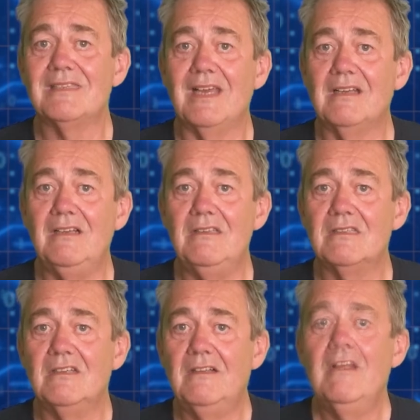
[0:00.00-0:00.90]

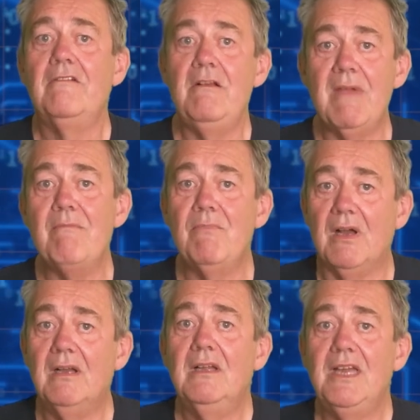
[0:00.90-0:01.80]
seconds.
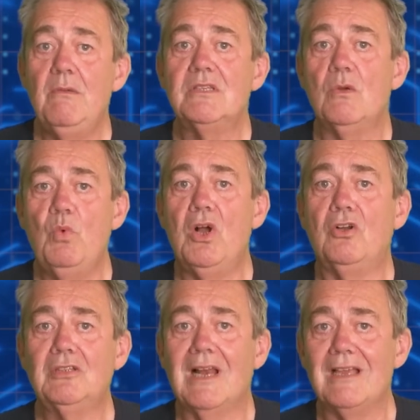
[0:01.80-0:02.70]
Remember, he was a
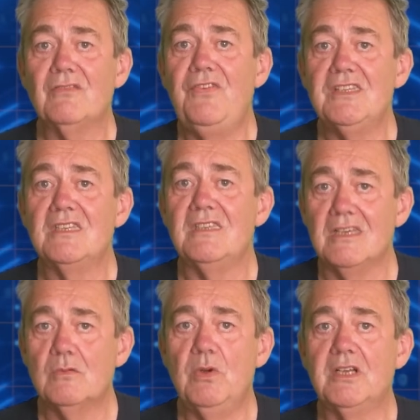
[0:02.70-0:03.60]
world-class
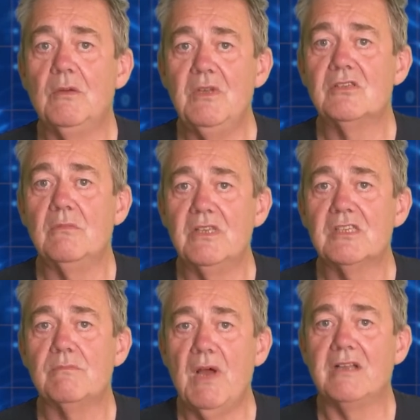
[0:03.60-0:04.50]
physicist working with some of the
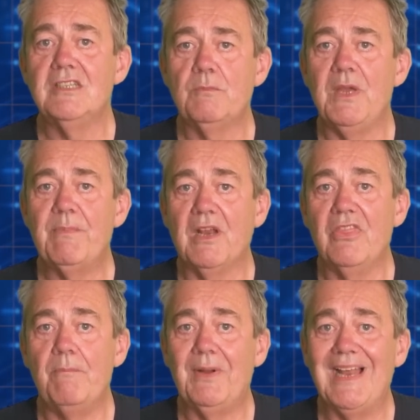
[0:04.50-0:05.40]
smartest people on
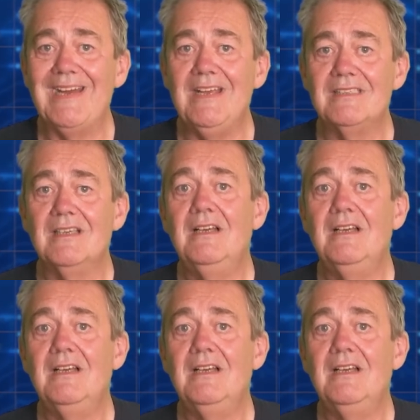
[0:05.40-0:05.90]
the planet.